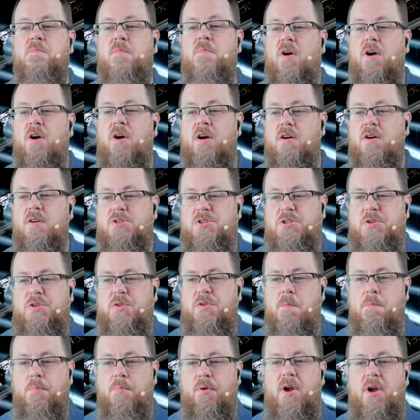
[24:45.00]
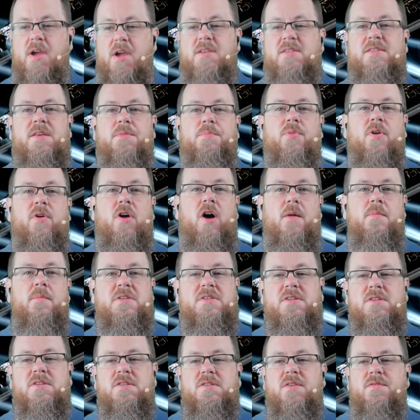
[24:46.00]
emerged to embrace the
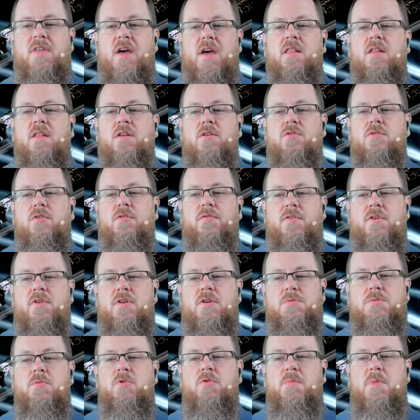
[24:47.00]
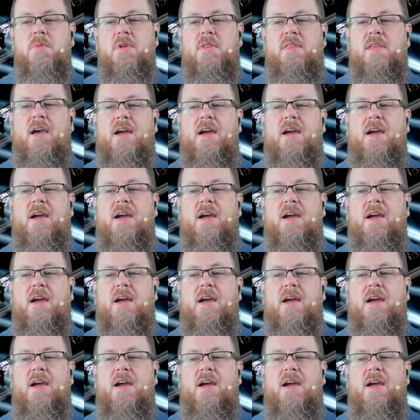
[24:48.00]
promises of that local first movement.